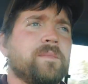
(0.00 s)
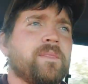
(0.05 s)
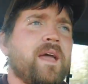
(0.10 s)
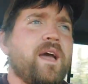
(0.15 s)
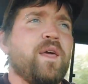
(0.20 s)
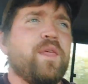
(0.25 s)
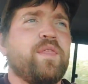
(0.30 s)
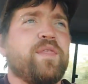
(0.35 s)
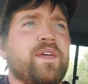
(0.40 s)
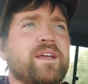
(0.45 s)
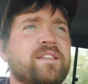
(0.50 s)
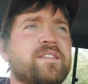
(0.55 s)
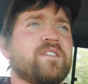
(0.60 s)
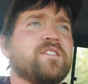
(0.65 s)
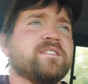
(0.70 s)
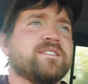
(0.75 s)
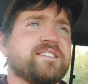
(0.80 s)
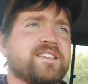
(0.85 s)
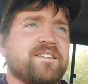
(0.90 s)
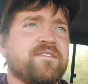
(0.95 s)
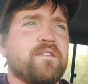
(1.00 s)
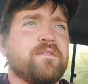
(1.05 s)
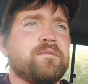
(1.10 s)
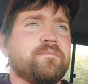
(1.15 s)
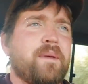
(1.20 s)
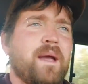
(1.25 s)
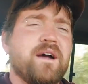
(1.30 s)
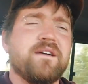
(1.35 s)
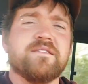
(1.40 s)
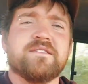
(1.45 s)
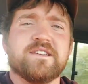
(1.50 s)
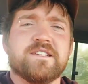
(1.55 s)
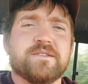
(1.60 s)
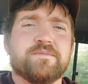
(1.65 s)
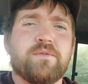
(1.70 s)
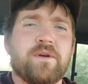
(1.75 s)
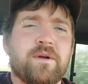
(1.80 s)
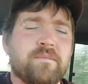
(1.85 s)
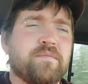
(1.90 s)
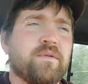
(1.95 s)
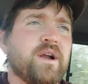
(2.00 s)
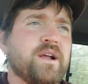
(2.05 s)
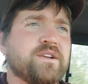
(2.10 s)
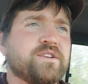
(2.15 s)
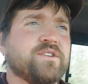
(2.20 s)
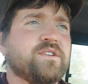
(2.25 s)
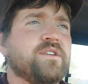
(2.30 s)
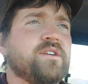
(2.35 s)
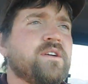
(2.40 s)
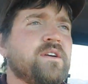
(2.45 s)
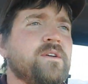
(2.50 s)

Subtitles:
I think there's 7 pounds of spring pressure,